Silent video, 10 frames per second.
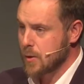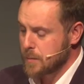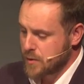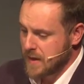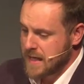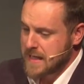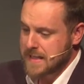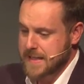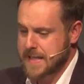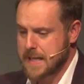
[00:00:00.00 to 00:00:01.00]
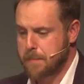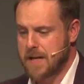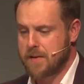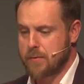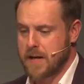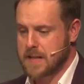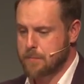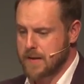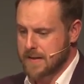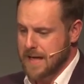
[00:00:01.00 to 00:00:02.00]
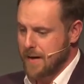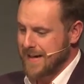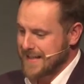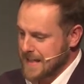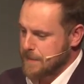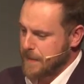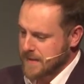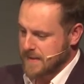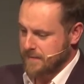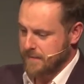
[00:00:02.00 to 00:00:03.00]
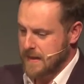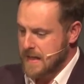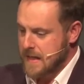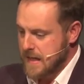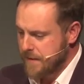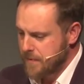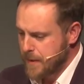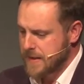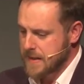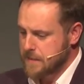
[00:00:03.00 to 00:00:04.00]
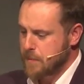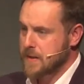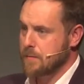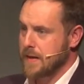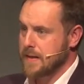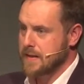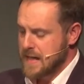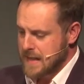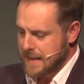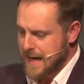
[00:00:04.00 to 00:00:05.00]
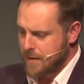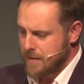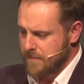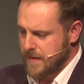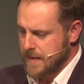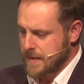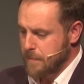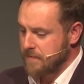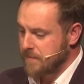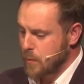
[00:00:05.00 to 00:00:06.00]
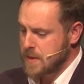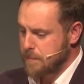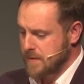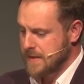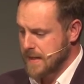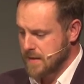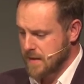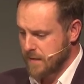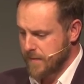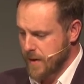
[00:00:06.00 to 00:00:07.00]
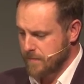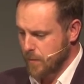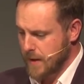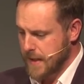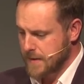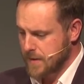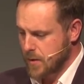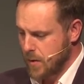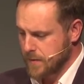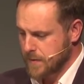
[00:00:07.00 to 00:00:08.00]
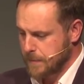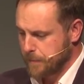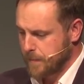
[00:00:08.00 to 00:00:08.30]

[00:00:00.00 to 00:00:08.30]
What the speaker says: option, DDP through an express carrier, is expensive. Never mind express rates, carrier fees can be 40% of the overall landed cost.